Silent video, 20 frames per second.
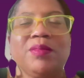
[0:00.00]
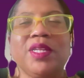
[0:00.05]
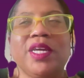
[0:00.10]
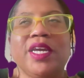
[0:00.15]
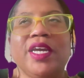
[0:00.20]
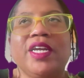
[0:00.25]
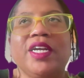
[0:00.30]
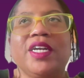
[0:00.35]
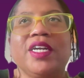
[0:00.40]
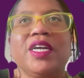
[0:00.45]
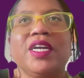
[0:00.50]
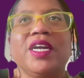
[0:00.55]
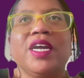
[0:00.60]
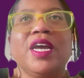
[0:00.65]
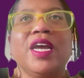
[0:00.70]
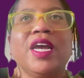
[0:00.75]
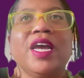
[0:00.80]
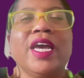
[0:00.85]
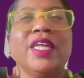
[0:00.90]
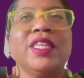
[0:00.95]
I'm there.
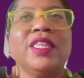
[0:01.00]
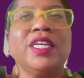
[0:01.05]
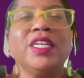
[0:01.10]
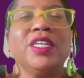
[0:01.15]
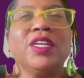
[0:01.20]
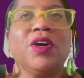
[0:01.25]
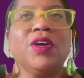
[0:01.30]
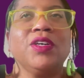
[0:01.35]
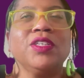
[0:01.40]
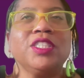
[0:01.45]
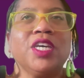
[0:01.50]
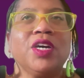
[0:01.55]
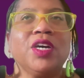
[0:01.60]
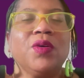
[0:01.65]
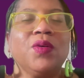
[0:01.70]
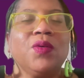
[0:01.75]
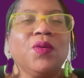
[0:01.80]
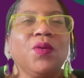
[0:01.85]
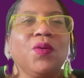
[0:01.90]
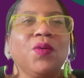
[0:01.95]

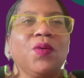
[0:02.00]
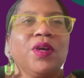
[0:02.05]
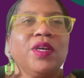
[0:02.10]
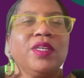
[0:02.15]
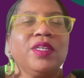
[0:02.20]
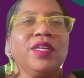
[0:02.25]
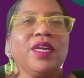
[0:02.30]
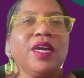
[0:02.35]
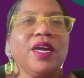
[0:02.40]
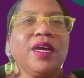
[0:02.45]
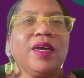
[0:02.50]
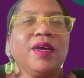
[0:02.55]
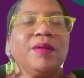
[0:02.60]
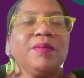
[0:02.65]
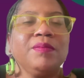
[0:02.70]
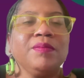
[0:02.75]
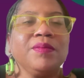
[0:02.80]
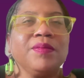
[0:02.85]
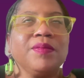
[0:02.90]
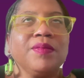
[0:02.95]
Also
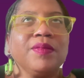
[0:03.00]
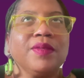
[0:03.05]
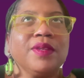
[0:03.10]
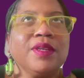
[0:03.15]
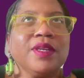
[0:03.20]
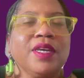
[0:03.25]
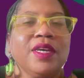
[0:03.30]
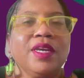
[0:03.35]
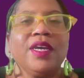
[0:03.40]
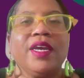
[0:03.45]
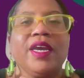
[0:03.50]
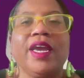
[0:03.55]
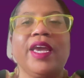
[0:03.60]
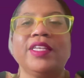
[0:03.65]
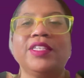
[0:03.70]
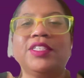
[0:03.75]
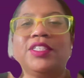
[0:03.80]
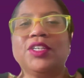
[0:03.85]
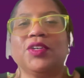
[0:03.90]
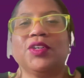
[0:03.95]
on
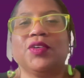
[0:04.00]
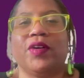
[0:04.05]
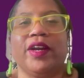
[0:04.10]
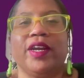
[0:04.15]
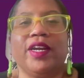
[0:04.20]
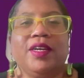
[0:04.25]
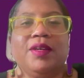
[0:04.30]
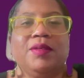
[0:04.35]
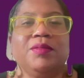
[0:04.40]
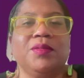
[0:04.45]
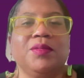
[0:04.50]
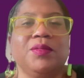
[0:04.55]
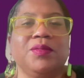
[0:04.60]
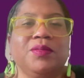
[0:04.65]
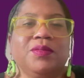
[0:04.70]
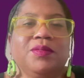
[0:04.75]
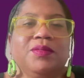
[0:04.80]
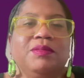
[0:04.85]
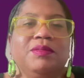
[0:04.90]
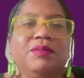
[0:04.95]
Instagram,
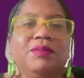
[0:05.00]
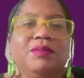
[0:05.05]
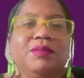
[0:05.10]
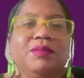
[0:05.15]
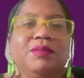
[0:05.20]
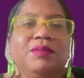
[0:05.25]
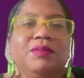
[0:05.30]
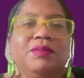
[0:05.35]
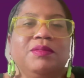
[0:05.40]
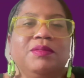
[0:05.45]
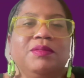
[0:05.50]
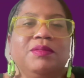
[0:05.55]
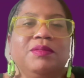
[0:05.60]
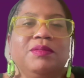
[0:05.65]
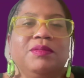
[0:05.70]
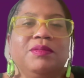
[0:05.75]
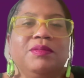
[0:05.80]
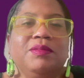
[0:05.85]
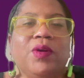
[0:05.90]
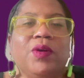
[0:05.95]

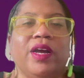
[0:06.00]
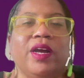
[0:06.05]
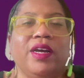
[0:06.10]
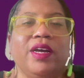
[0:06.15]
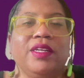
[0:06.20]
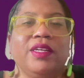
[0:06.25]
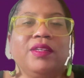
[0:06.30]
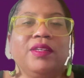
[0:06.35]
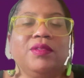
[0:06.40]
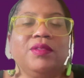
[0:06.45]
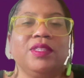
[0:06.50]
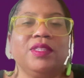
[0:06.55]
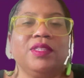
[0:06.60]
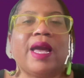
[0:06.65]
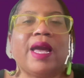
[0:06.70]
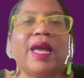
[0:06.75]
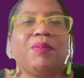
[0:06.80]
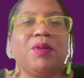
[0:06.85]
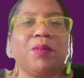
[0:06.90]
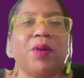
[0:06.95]
the
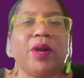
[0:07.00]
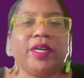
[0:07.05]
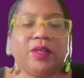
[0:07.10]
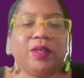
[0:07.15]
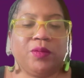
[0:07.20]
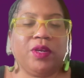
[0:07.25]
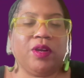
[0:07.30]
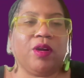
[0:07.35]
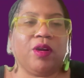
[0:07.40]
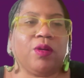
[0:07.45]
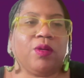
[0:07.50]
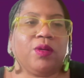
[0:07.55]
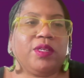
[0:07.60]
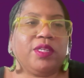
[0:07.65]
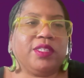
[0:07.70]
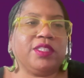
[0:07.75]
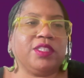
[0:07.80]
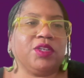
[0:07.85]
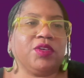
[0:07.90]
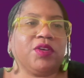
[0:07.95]
capital market, we are
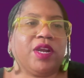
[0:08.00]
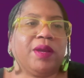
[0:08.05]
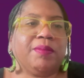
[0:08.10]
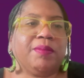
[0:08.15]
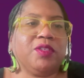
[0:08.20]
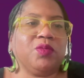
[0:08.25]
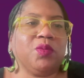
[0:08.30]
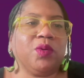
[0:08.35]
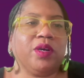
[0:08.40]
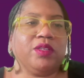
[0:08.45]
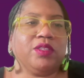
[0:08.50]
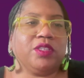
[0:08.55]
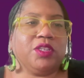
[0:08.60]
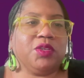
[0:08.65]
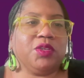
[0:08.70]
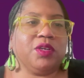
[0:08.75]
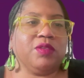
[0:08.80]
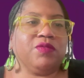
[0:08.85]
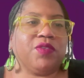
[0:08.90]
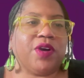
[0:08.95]
on Instagram as well, so
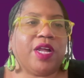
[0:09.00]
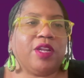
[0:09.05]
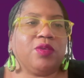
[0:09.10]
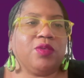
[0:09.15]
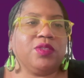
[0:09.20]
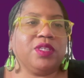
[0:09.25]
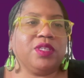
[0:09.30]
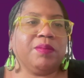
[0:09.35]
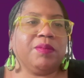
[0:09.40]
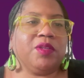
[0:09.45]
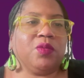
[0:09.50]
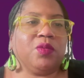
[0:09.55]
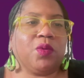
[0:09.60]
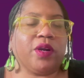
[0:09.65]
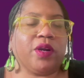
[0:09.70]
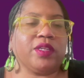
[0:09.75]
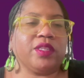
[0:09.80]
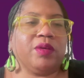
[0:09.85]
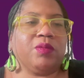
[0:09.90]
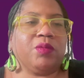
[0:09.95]
you can follow some of the
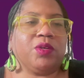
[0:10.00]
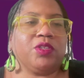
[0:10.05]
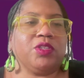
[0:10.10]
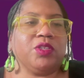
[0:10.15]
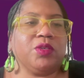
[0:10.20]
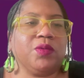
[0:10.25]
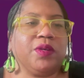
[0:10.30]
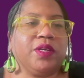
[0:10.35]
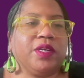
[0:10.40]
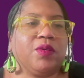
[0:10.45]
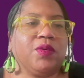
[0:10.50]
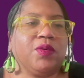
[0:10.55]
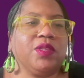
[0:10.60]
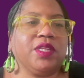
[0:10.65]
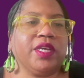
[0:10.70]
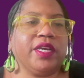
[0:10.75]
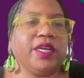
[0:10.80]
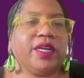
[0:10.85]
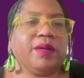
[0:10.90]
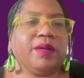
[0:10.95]
work that we're doing
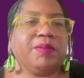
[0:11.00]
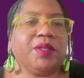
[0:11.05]
on there.